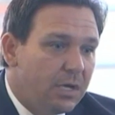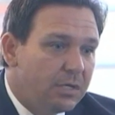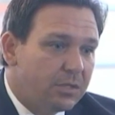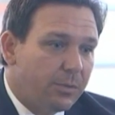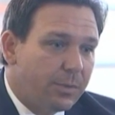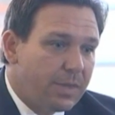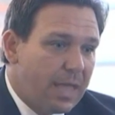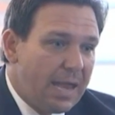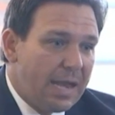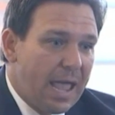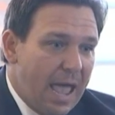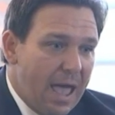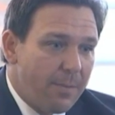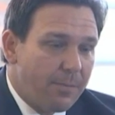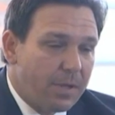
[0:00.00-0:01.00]
So when that
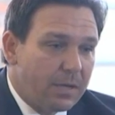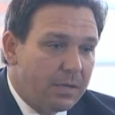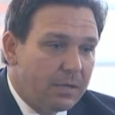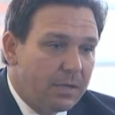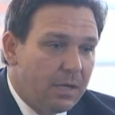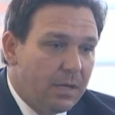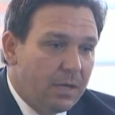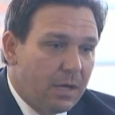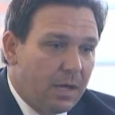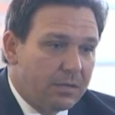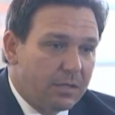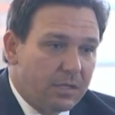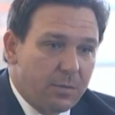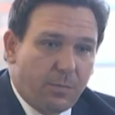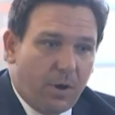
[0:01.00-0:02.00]
happened,
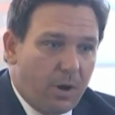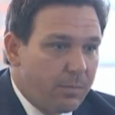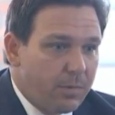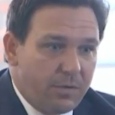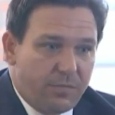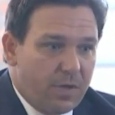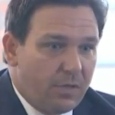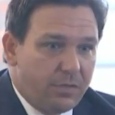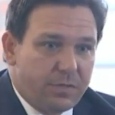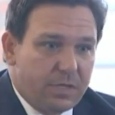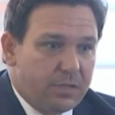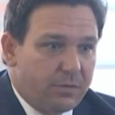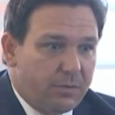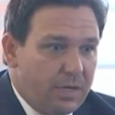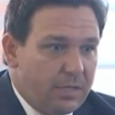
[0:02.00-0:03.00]
uh, the Department of Health
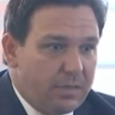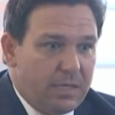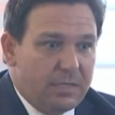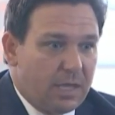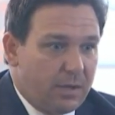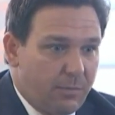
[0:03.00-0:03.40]
did the right thing.